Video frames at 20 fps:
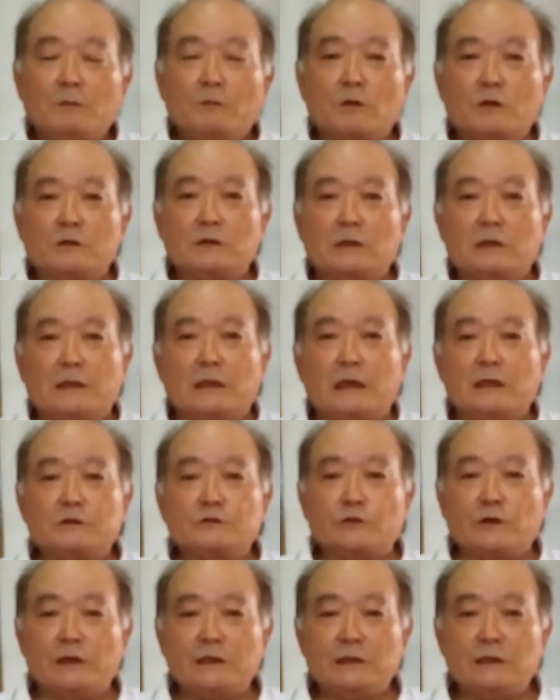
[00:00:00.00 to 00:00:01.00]
because I
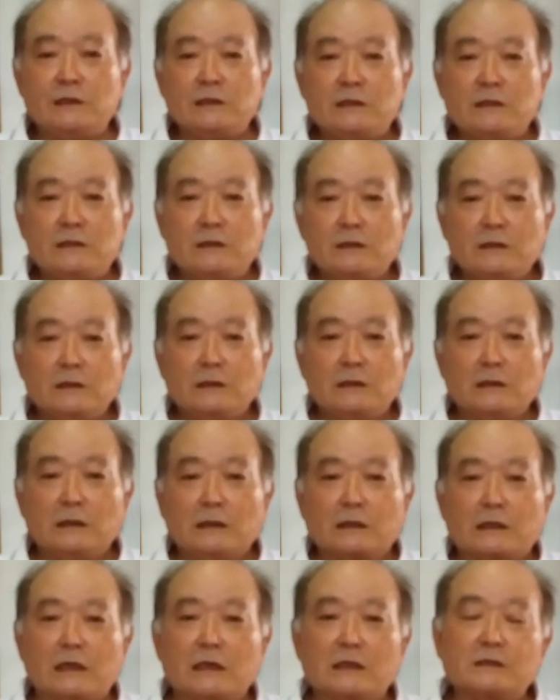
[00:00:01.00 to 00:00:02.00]
training
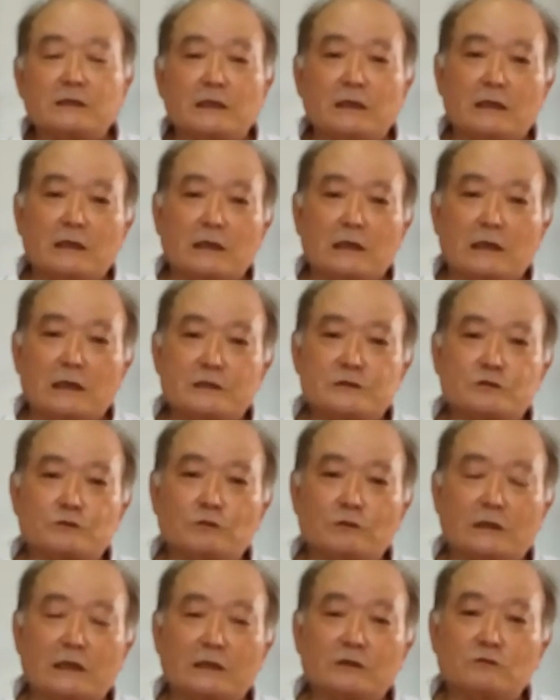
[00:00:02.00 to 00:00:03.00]
karate, high
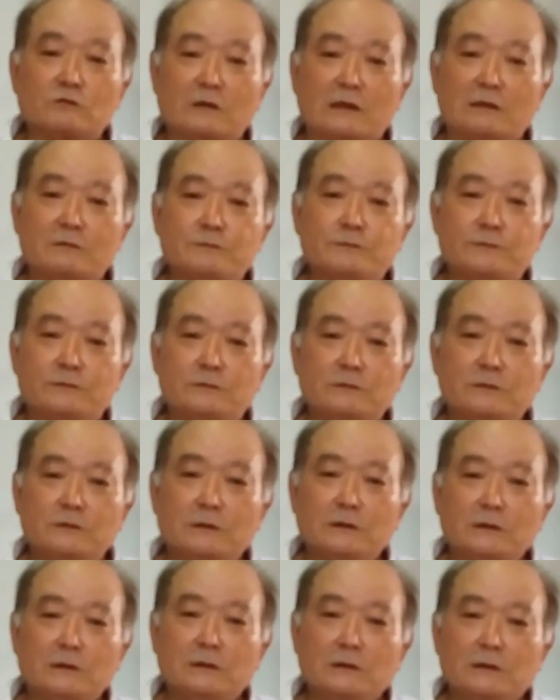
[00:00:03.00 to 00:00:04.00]
school karate club,
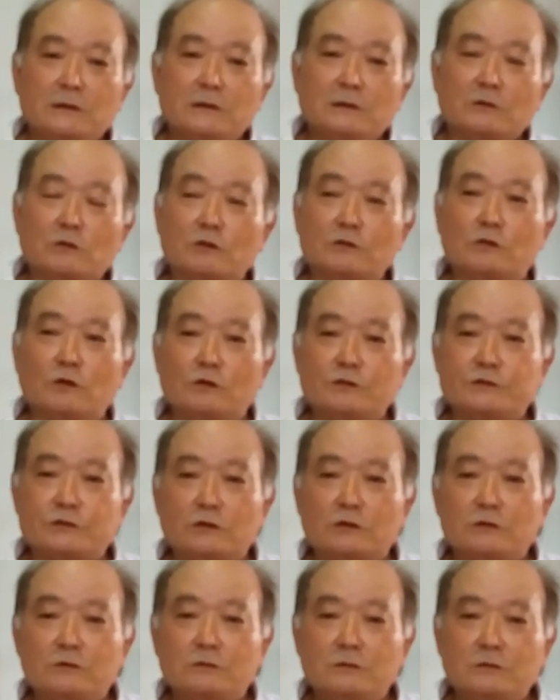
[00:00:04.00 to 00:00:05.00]
go
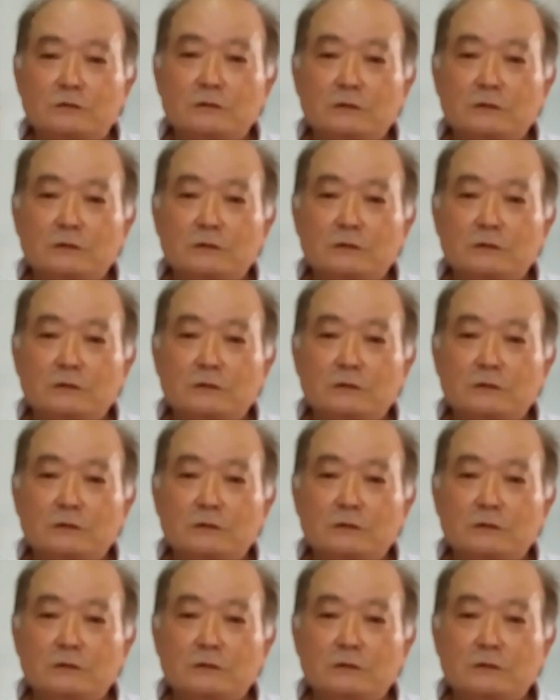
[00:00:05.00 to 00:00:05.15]
dojo.